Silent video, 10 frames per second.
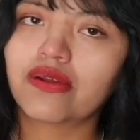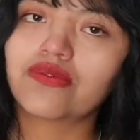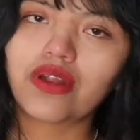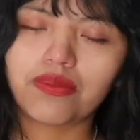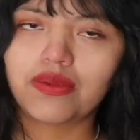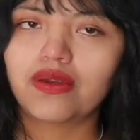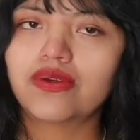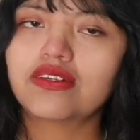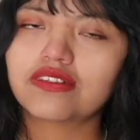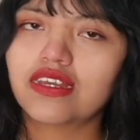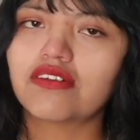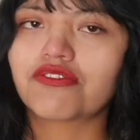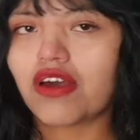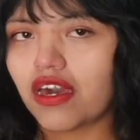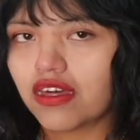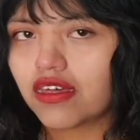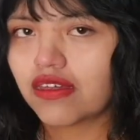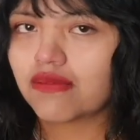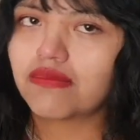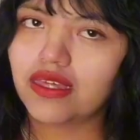We don't say
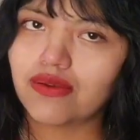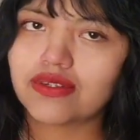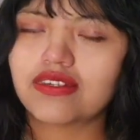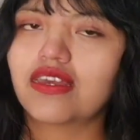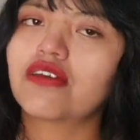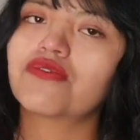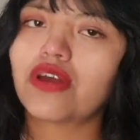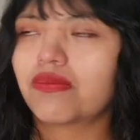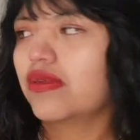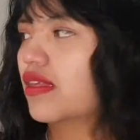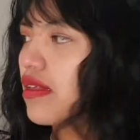rugby, we say rugby.